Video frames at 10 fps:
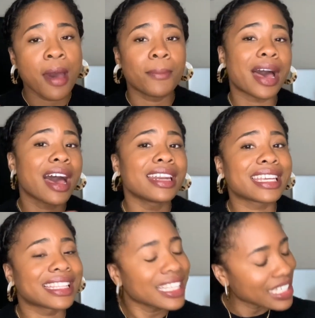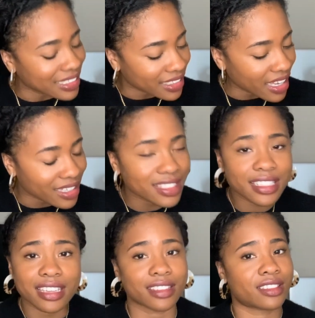But honey, look, like
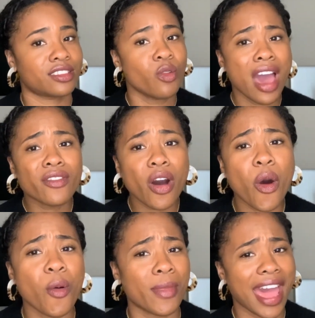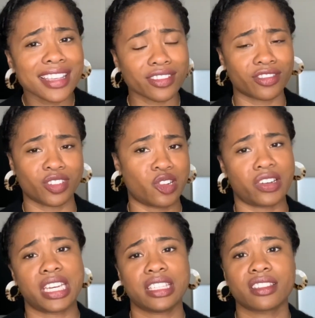sis, you have a whole master's
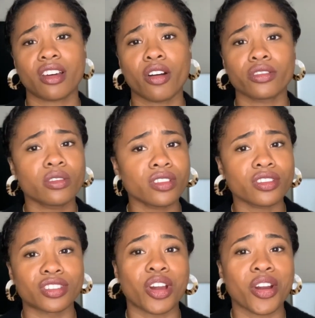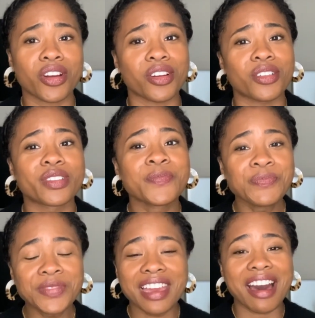degree, so you deserve
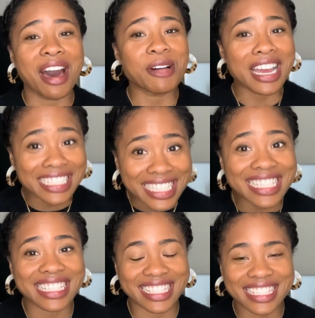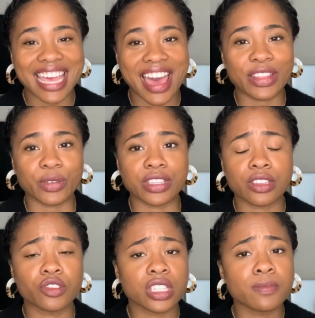a decent salary.
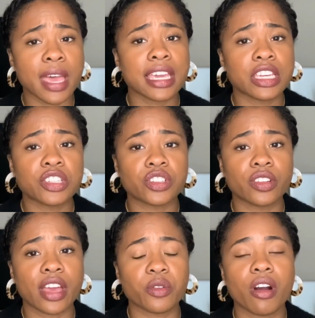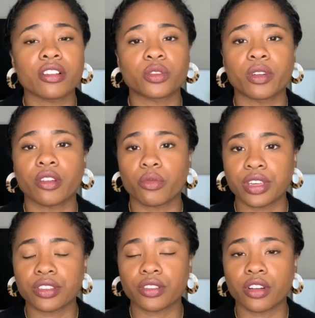So just making sure that you are doing your
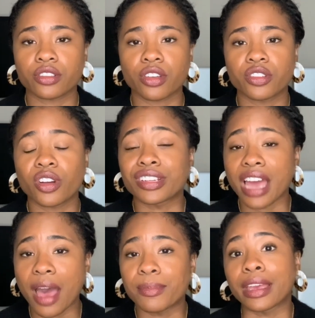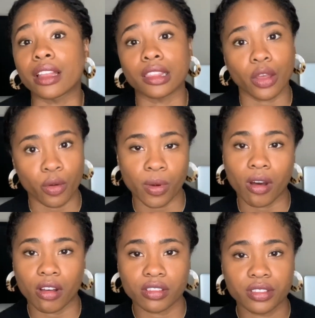research so you're not being
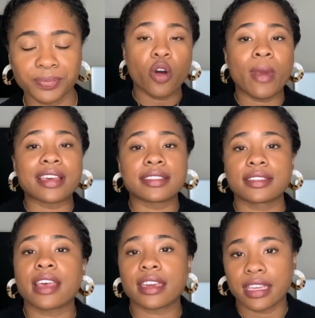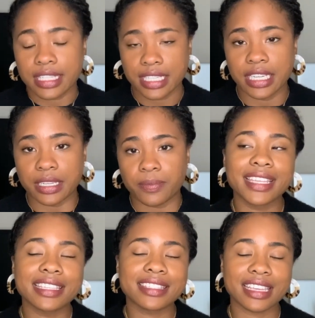lowballed. So my second tip,
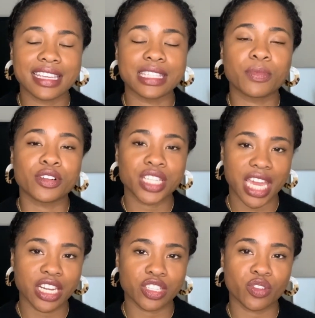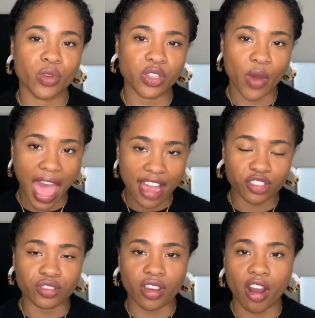this is pertaining to when you
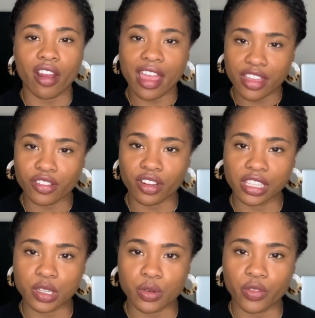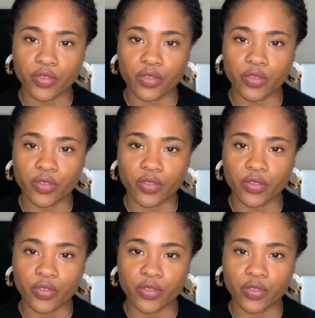actually are in your clinical